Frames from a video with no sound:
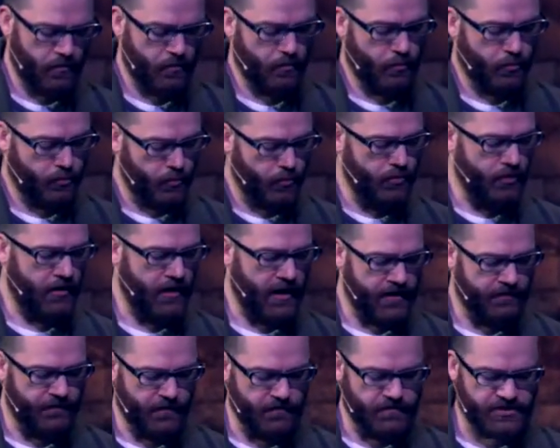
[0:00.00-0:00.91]
through the
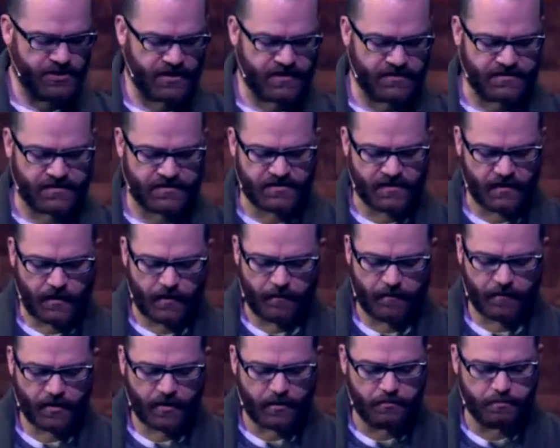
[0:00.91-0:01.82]
life of Jesus and I'm
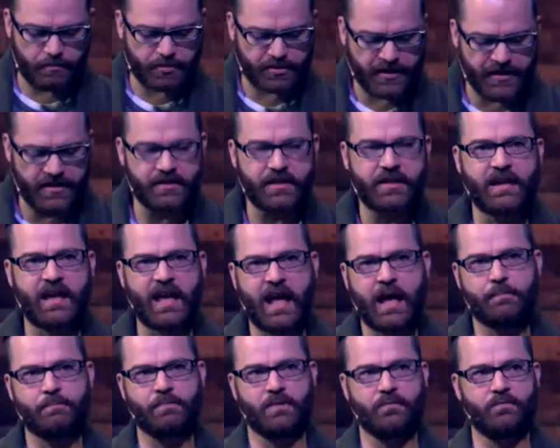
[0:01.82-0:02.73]
completely
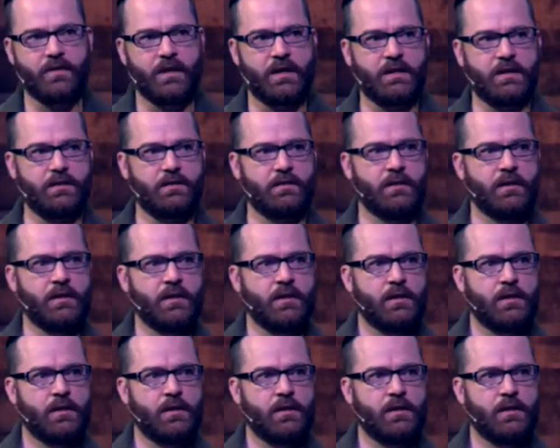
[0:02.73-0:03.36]
captivated